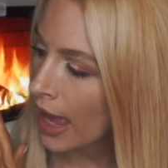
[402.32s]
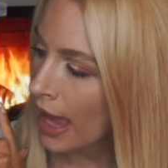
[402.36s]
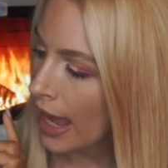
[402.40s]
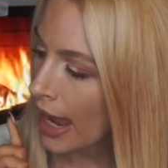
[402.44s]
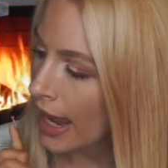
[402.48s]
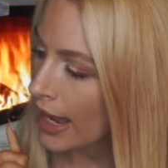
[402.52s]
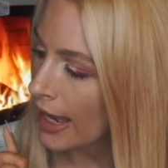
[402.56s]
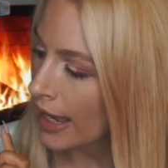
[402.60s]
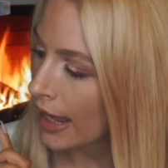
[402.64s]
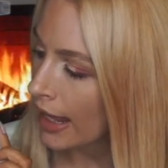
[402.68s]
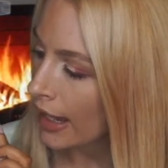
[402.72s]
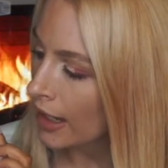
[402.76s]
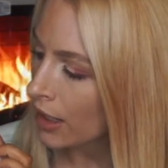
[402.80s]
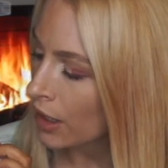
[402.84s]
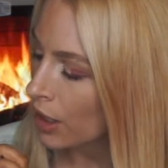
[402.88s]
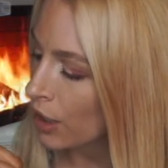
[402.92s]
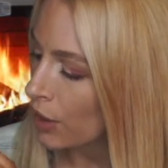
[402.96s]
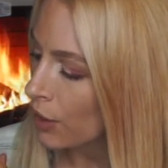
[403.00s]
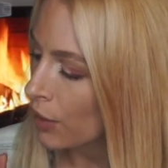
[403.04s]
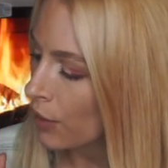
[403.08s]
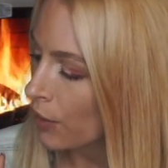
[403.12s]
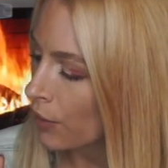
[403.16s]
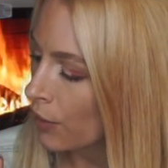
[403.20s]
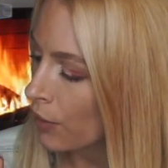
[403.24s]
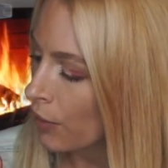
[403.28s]
and then
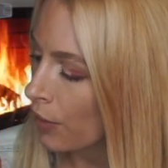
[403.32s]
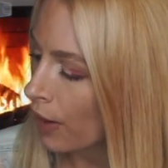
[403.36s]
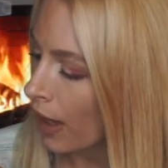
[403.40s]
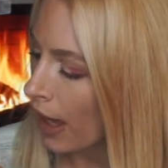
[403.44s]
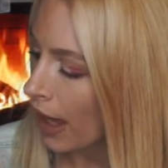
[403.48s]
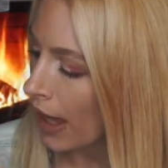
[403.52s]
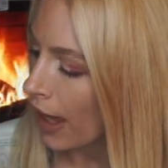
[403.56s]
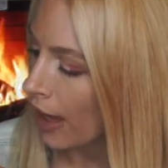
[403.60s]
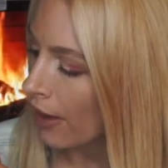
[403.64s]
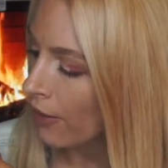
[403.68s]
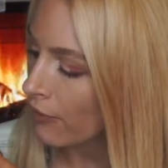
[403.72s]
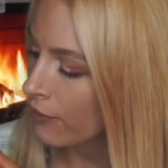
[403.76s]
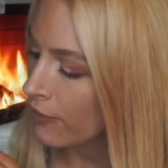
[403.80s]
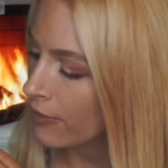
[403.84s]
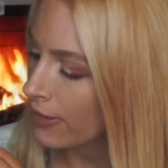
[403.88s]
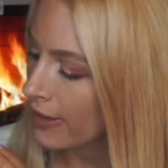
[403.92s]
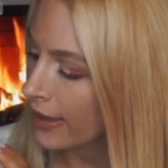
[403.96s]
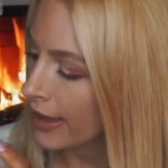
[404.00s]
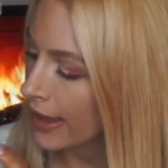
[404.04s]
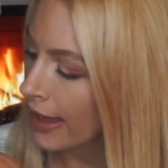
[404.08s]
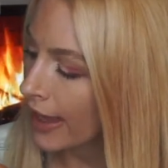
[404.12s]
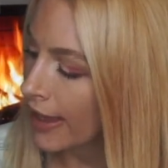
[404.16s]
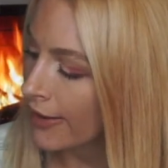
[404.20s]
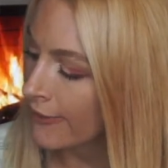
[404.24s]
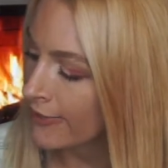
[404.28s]
you have
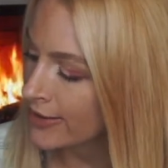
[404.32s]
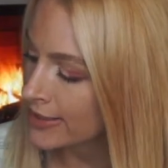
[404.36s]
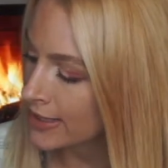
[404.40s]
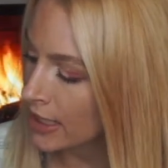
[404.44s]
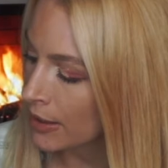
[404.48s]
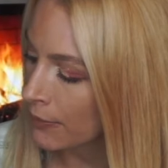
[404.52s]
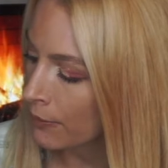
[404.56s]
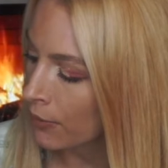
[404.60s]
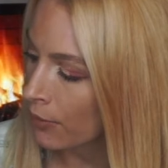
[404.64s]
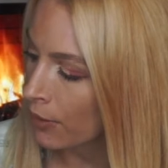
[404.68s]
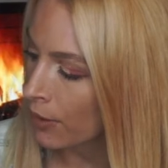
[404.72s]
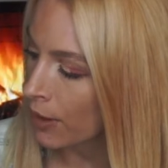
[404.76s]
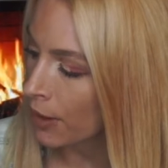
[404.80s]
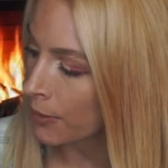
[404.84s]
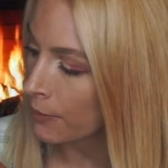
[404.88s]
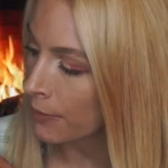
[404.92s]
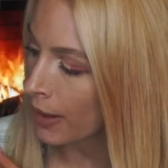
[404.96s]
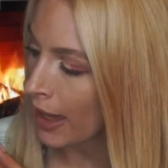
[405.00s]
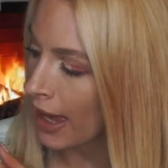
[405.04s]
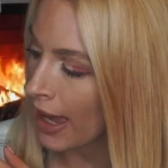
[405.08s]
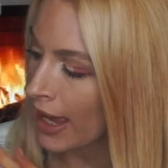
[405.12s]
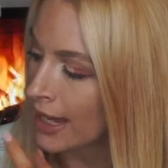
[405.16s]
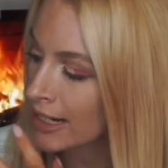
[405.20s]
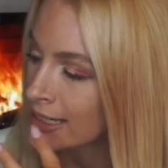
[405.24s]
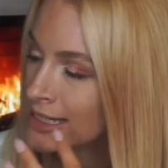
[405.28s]
the earrings at the bottom,
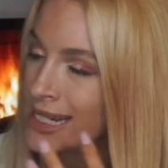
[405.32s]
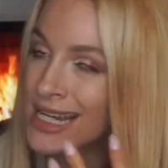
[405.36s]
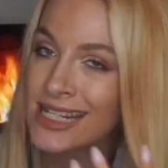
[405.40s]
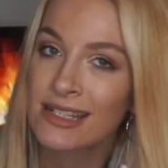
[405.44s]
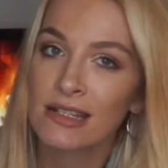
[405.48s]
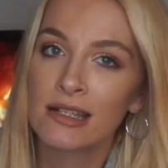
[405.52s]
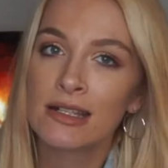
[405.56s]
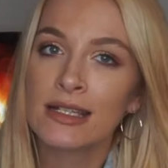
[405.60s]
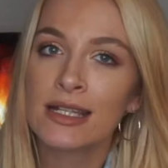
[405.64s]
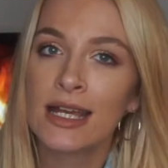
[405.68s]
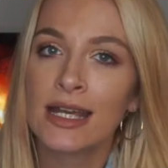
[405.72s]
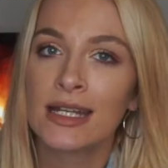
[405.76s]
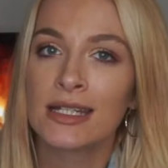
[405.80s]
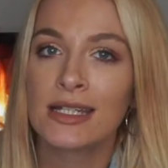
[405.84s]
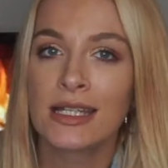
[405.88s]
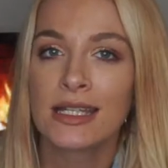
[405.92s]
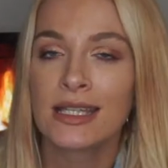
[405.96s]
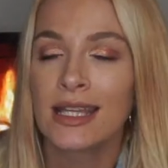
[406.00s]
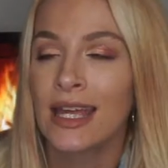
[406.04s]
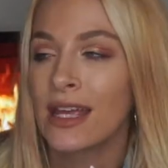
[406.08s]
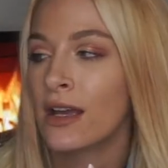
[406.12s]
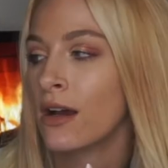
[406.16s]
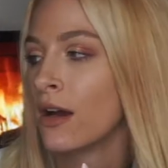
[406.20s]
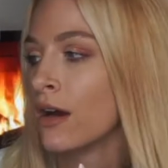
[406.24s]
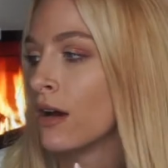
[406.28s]
and as I said,
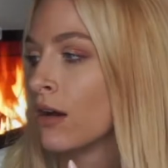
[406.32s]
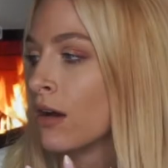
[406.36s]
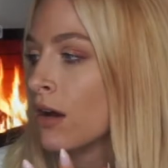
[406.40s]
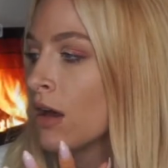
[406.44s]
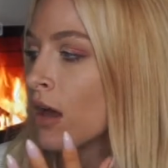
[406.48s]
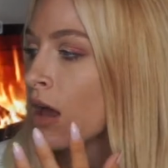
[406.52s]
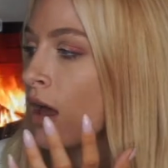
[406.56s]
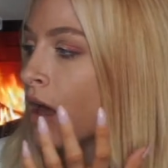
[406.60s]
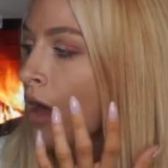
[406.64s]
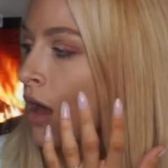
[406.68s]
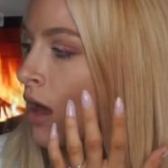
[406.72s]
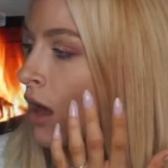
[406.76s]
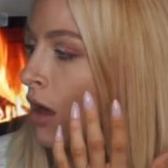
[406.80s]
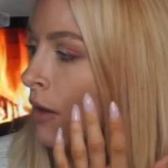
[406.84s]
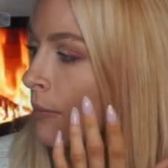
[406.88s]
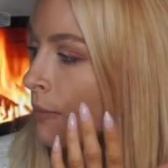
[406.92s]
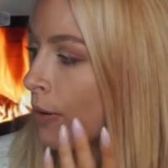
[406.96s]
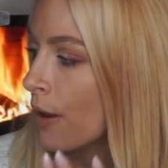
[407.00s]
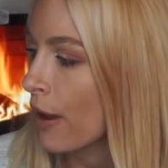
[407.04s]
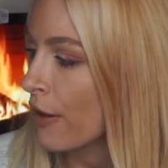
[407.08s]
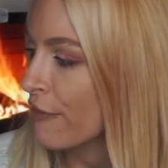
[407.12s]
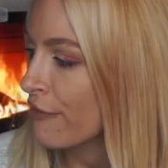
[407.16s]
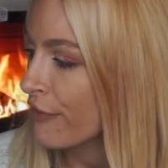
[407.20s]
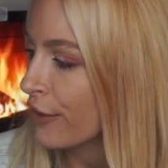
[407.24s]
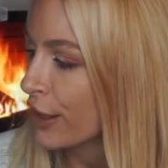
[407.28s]
they are
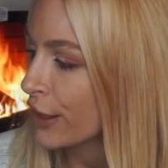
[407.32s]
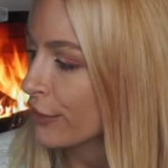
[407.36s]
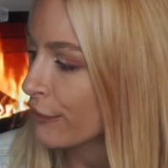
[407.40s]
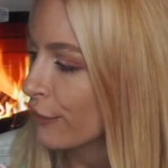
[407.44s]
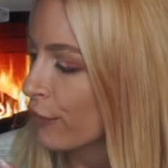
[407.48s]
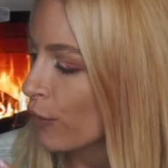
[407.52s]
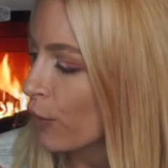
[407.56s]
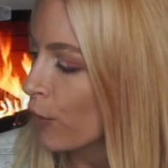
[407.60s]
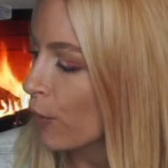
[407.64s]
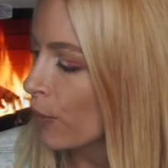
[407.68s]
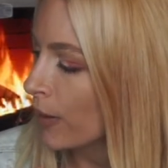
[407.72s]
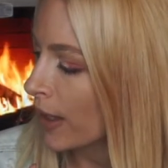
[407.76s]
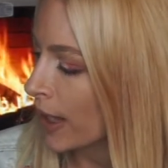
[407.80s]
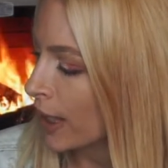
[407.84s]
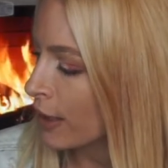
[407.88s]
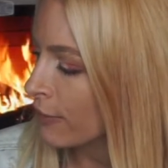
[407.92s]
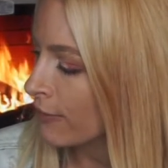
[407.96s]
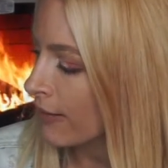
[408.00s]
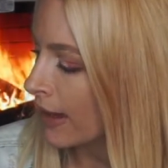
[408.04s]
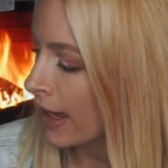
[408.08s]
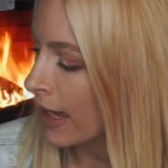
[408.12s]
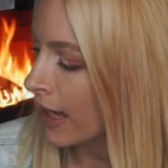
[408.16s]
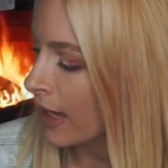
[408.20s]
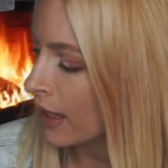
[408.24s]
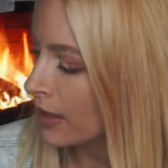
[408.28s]
perfect for all year
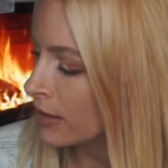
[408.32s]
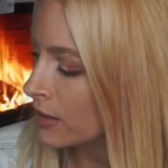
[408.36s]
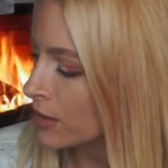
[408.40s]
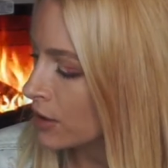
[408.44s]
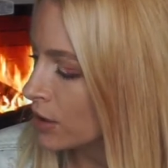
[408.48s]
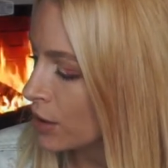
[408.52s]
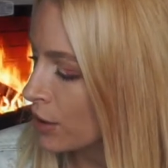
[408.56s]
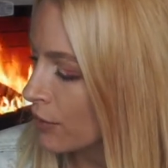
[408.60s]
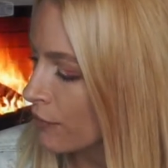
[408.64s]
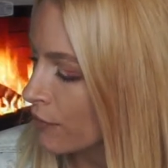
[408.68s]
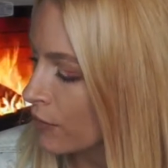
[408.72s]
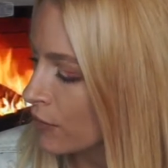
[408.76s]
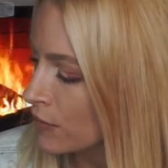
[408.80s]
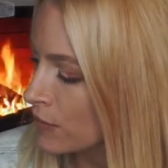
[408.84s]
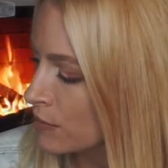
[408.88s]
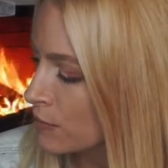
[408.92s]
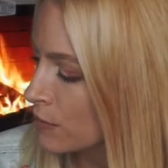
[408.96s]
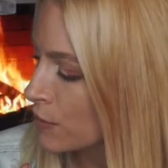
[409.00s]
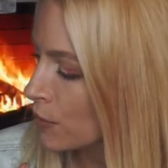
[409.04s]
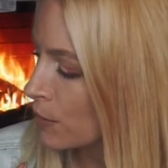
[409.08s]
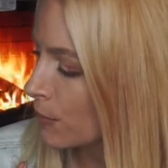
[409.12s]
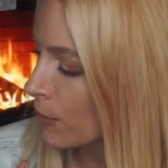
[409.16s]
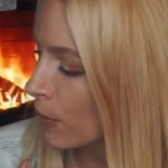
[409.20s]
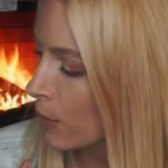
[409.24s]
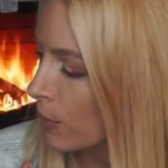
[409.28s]
round. You've got some
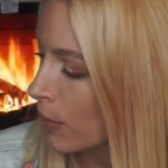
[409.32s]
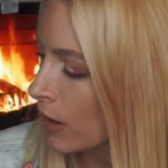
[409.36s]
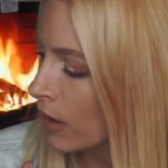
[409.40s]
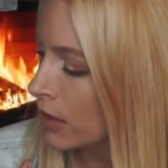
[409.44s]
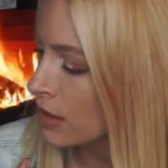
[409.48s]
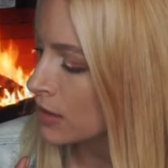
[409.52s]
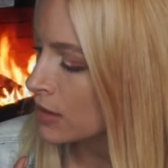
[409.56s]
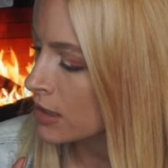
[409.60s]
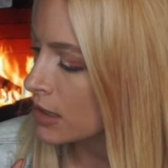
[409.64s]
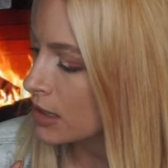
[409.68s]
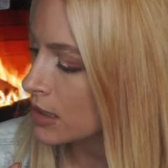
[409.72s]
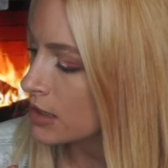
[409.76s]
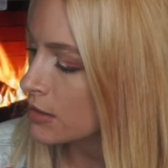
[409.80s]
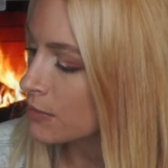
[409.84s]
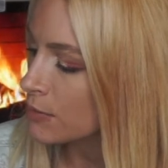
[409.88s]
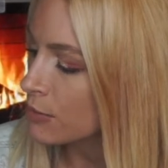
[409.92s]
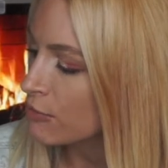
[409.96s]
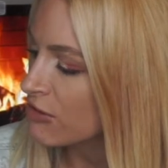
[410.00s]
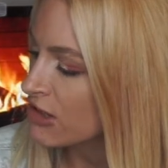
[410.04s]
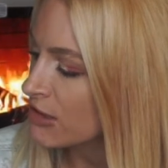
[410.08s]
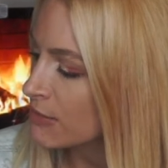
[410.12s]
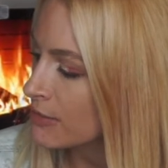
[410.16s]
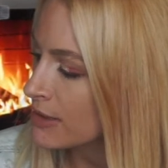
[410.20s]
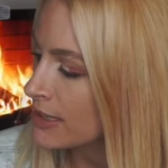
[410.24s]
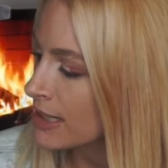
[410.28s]
normal ones, some
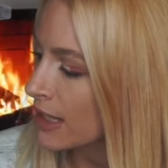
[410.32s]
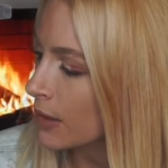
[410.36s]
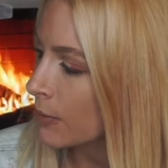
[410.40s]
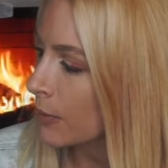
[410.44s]
Christmassy